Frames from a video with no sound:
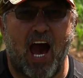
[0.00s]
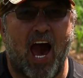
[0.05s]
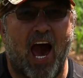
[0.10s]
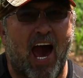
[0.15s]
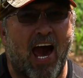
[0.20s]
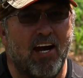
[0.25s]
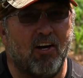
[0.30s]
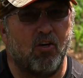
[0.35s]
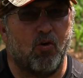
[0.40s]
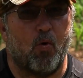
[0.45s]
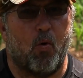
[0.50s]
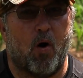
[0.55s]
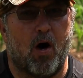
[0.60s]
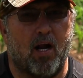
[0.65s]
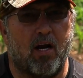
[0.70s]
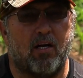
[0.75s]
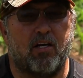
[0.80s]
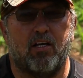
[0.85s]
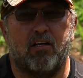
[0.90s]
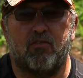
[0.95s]
and
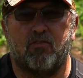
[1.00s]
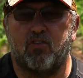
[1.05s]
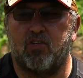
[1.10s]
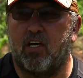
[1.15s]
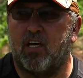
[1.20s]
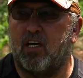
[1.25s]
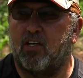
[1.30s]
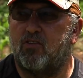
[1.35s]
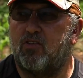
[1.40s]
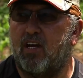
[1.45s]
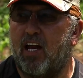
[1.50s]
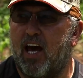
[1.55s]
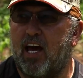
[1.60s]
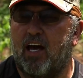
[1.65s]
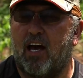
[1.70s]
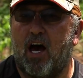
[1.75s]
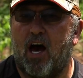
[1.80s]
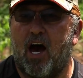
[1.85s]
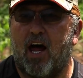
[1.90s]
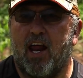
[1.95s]
quality of seeds that I
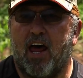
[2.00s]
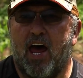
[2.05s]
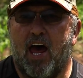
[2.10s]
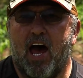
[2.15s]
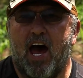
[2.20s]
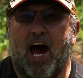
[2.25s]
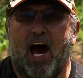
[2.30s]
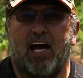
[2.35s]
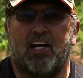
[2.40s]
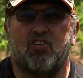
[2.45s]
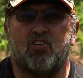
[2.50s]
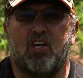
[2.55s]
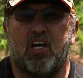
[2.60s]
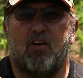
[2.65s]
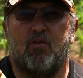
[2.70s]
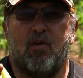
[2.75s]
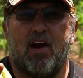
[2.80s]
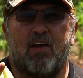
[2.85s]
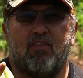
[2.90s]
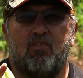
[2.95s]
got, I
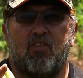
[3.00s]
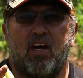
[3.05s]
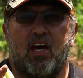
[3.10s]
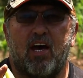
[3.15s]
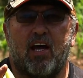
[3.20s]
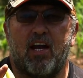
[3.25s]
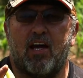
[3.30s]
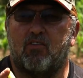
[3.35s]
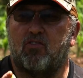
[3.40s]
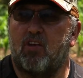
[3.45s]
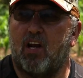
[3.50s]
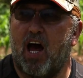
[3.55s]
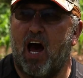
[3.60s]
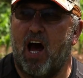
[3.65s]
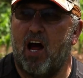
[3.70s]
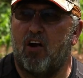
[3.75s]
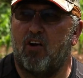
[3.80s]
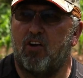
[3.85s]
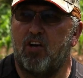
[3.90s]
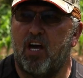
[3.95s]
said right then, I said,
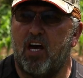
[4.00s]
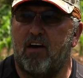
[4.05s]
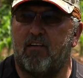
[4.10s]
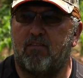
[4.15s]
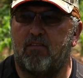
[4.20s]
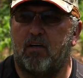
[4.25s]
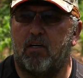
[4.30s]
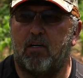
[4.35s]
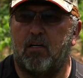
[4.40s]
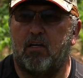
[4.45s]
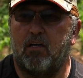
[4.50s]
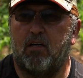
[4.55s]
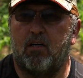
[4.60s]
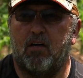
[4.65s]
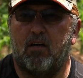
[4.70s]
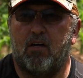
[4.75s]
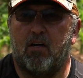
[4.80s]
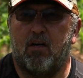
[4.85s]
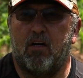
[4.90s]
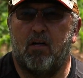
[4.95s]
I'll never
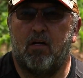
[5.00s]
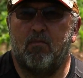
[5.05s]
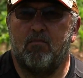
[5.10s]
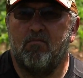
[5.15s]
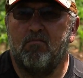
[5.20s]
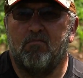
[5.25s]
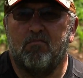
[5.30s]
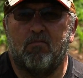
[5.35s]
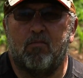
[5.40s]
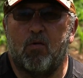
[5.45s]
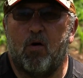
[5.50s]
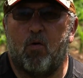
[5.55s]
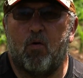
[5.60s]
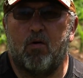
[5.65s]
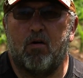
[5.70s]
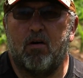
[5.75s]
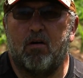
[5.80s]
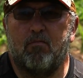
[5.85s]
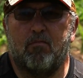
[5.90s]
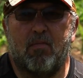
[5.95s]

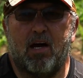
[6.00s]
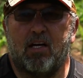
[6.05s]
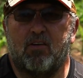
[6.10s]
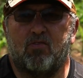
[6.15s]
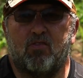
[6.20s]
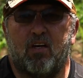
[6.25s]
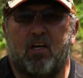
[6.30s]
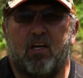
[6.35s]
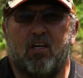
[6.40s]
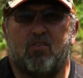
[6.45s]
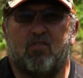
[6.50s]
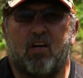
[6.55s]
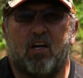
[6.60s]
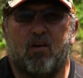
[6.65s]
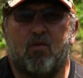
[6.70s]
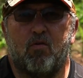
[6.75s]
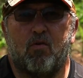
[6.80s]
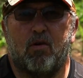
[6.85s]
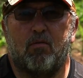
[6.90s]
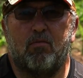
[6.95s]
order my seeds
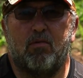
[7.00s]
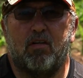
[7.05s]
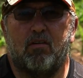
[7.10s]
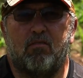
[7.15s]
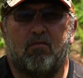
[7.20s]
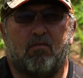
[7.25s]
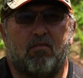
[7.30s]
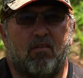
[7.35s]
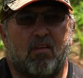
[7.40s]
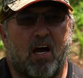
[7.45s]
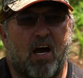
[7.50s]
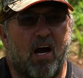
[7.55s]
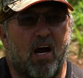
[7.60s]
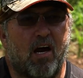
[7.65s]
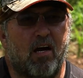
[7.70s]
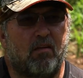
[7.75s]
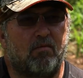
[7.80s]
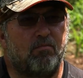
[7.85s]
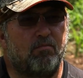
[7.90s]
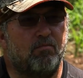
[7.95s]
anywhere but
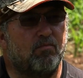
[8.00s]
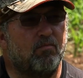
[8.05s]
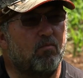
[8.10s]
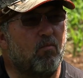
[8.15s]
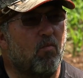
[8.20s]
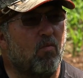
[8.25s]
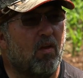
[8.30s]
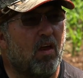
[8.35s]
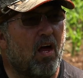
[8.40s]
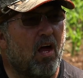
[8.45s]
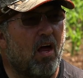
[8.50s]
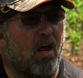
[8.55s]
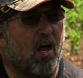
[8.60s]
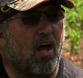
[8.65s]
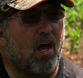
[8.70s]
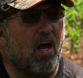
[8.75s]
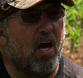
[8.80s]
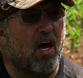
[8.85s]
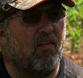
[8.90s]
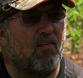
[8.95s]
there.
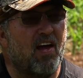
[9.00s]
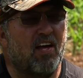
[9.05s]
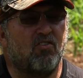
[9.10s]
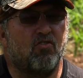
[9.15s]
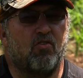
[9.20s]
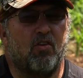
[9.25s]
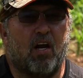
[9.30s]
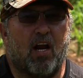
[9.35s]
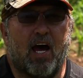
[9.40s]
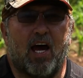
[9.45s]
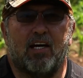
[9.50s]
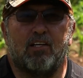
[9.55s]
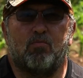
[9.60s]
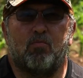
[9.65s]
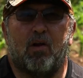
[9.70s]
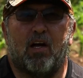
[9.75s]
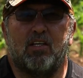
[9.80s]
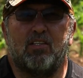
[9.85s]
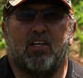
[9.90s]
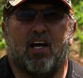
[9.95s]
And that's the
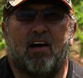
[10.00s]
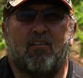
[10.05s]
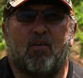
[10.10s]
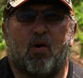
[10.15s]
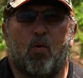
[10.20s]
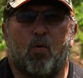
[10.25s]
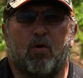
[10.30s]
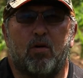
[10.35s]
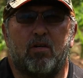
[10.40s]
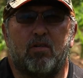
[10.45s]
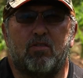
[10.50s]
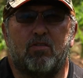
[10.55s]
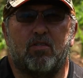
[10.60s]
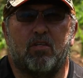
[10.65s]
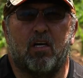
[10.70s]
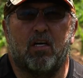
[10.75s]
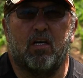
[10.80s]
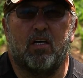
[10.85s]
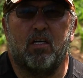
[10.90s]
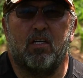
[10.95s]
last place I've ordered
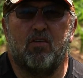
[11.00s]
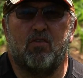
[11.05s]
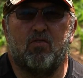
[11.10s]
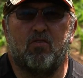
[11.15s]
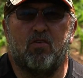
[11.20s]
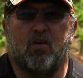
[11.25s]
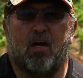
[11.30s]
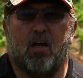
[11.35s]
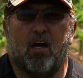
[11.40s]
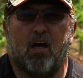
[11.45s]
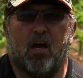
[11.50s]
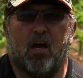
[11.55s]
seeds,